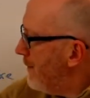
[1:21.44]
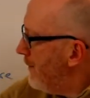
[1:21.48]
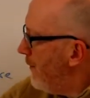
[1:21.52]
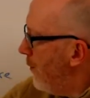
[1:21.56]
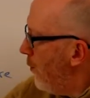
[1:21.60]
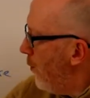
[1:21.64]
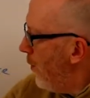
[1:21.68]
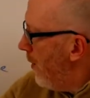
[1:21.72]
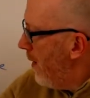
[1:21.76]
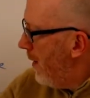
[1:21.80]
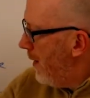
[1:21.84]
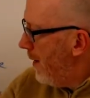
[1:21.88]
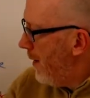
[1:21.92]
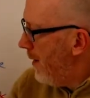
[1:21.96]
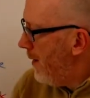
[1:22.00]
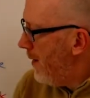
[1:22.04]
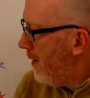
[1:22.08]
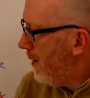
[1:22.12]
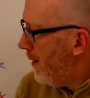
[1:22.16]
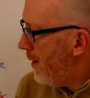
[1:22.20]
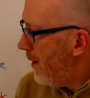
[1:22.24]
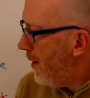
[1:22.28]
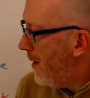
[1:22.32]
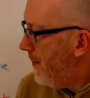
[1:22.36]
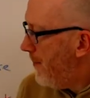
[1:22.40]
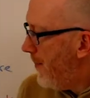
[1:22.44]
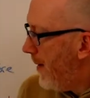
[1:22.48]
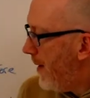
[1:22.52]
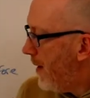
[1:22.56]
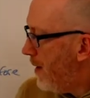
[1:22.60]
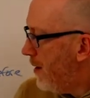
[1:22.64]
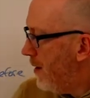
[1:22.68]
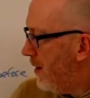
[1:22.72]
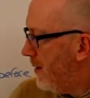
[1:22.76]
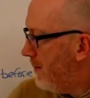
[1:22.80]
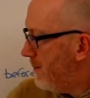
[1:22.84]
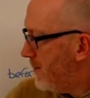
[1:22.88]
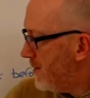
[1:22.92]
for work
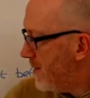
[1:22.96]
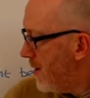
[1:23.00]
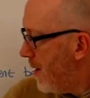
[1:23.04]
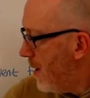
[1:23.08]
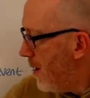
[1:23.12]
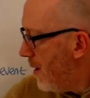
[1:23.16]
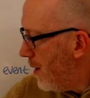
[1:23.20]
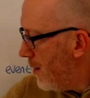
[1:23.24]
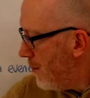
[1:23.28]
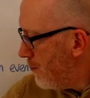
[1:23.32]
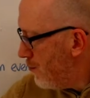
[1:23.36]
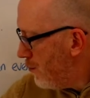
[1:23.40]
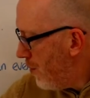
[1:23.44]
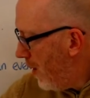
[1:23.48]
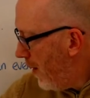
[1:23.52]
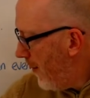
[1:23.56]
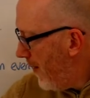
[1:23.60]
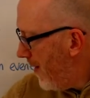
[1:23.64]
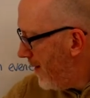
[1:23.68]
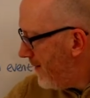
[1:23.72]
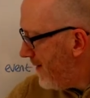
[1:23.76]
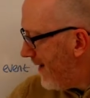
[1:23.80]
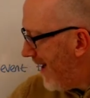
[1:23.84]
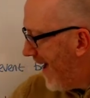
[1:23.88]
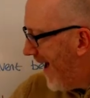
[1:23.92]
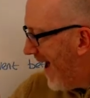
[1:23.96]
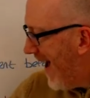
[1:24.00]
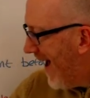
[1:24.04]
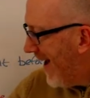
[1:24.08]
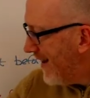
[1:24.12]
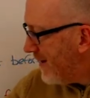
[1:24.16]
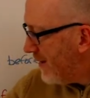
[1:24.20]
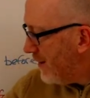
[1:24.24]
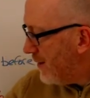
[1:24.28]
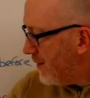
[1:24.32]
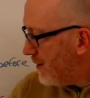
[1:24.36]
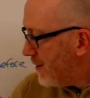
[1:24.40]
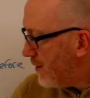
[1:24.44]
becomes Robert
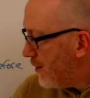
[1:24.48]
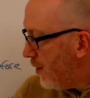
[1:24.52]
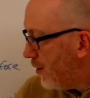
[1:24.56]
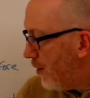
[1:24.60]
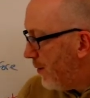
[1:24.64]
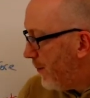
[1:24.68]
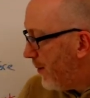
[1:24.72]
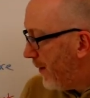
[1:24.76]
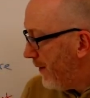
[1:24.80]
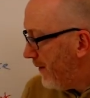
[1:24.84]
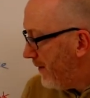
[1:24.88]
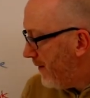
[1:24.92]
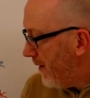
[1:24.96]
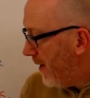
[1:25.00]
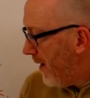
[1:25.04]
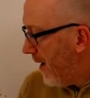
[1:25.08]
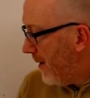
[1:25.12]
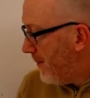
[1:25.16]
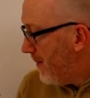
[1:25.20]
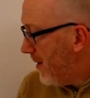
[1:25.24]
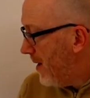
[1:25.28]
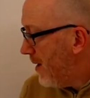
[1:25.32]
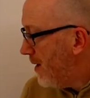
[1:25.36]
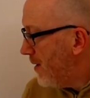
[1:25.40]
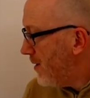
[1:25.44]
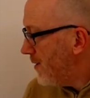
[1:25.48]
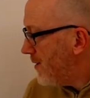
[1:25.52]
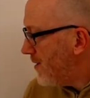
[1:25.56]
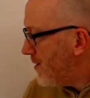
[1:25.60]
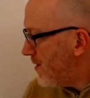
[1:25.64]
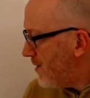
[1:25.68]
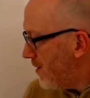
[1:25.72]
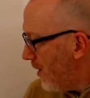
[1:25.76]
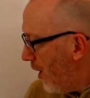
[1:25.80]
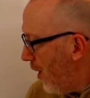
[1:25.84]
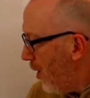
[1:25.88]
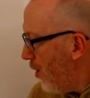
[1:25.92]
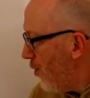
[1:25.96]
hadn't got up on time,
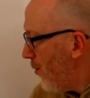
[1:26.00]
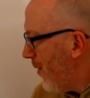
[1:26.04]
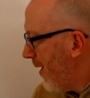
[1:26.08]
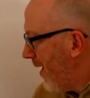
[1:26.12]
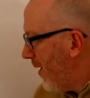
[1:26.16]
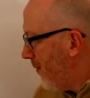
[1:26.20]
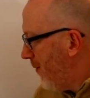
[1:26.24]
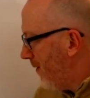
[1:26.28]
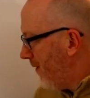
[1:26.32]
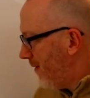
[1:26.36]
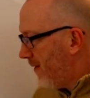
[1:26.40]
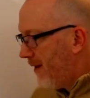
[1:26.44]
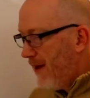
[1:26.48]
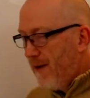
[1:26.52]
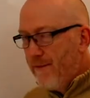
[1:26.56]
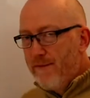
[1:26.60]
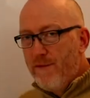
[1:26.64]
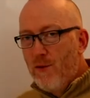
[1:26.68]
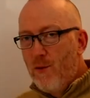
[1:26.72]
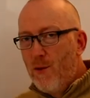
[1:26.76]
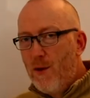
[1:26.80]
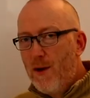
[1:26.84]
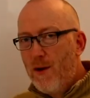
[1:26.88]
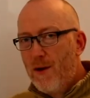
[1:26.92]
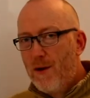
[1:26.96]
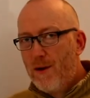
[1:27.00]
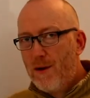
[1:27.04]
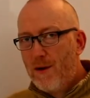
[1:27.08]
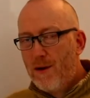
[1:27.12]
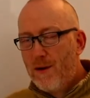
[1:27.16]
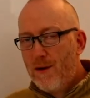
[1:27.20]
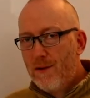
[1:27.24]
so he was late for work.